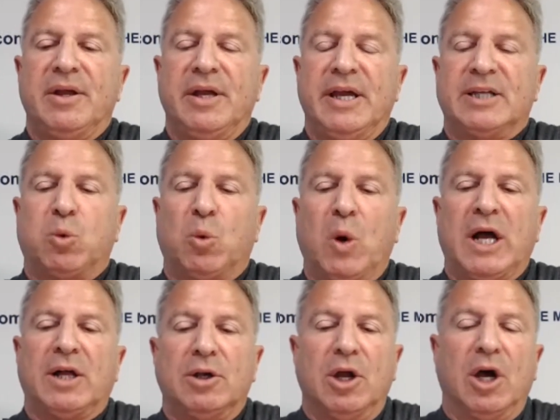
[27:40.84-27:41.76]
it's
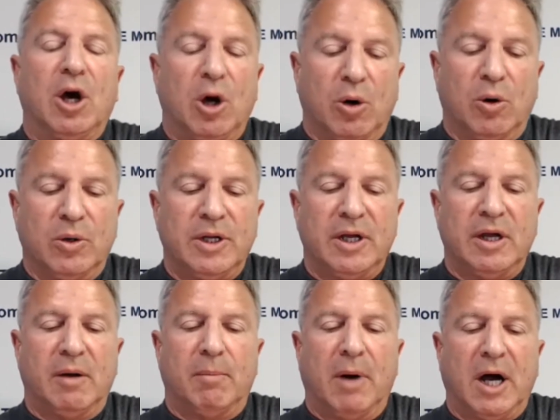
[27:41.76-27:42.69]
well known
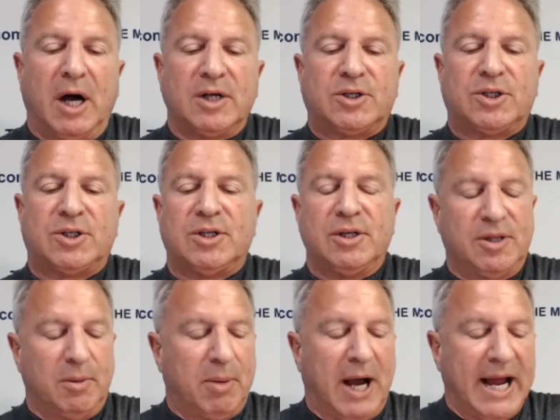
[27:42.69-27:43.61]
amongst
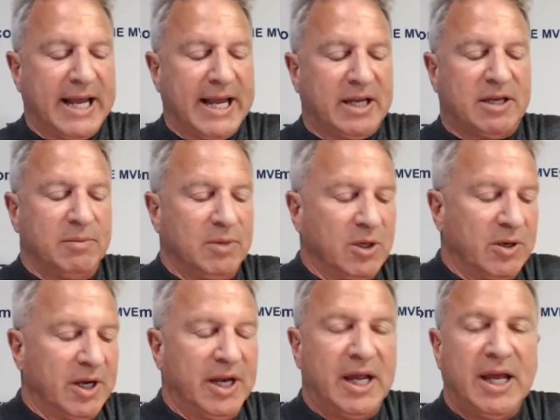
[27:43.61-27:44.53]
the buying
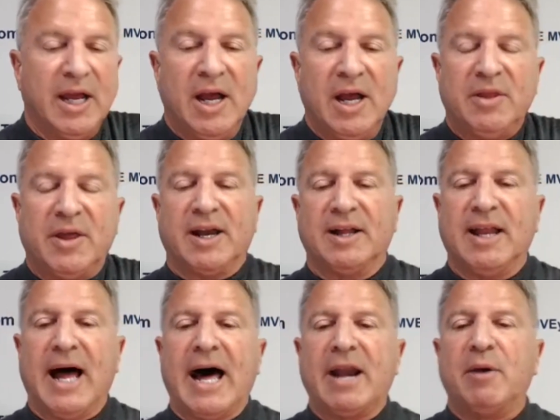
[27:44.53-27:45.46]
community that a
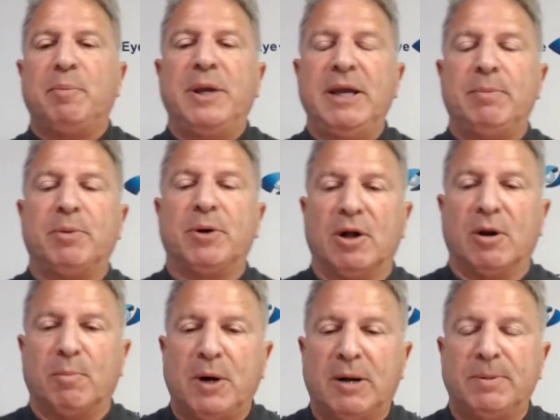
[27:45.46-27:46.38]
lot of people are
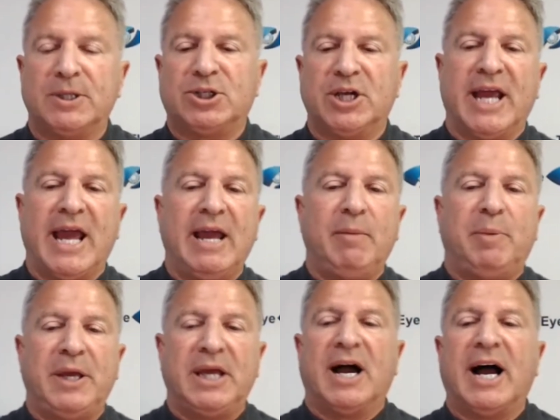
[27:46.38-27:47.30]
publishing
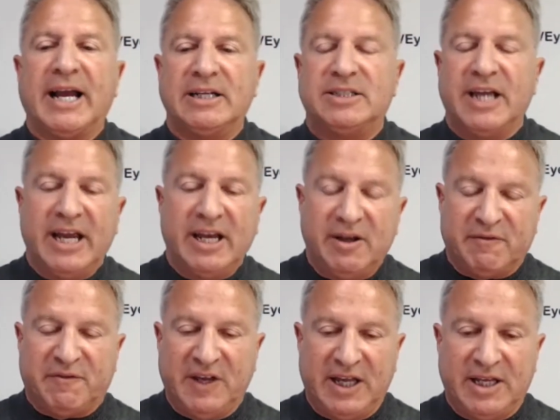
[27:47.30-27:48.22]
API data
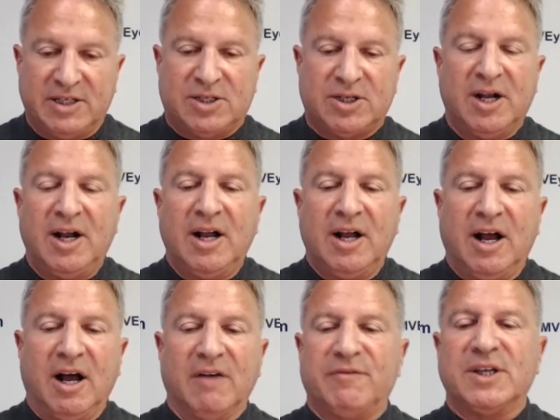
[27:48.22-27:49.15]
feeds
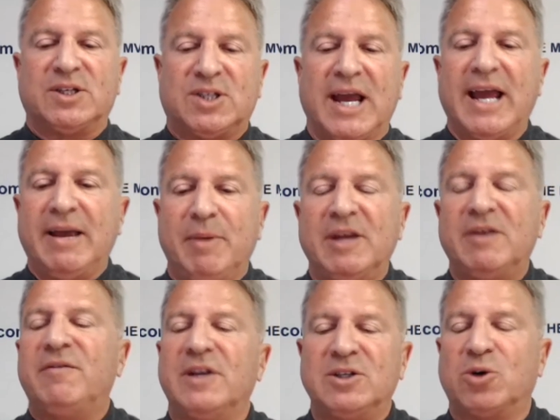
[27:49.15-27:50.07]
of the same
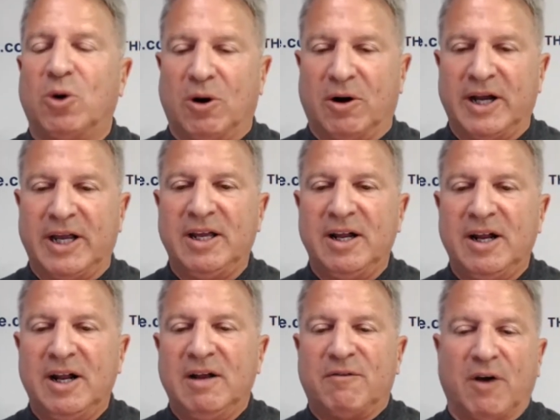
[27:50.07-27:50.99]
inventory
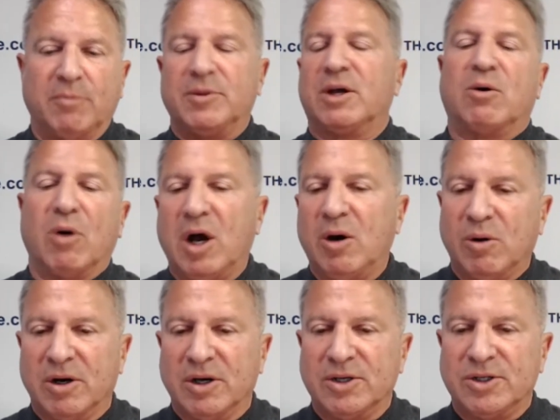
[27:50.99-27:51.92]
from the
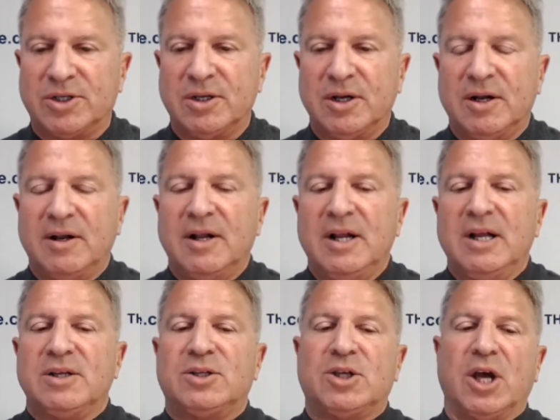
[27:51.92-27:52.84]
growers.
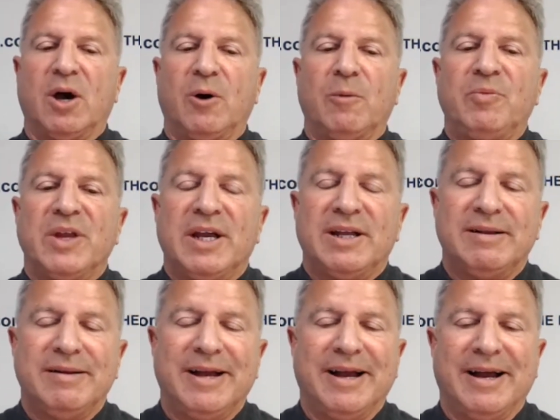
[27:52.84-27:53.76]
So
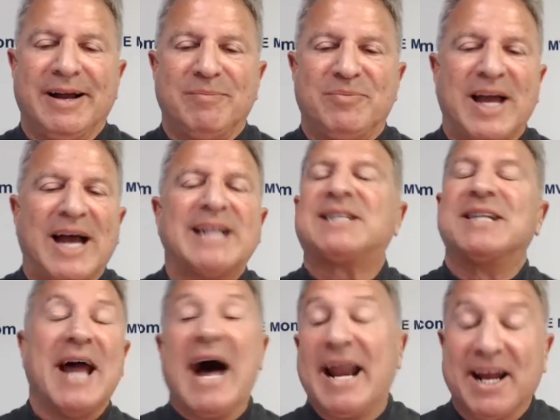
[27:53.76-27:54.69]
that's
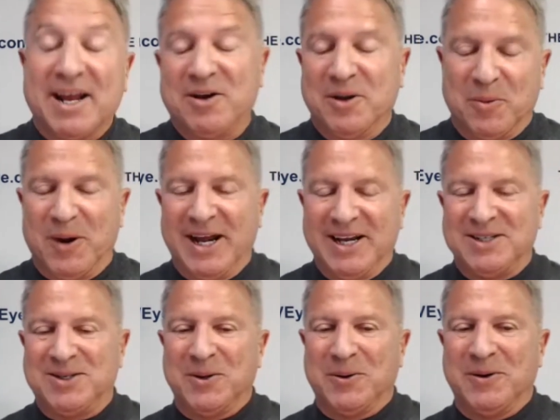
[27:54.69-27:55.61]
not a good way to
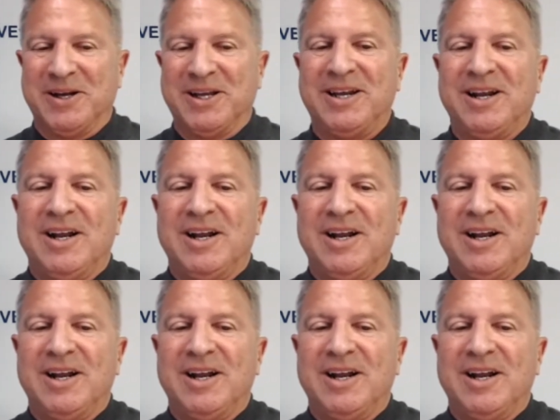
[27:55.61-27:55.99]
do it.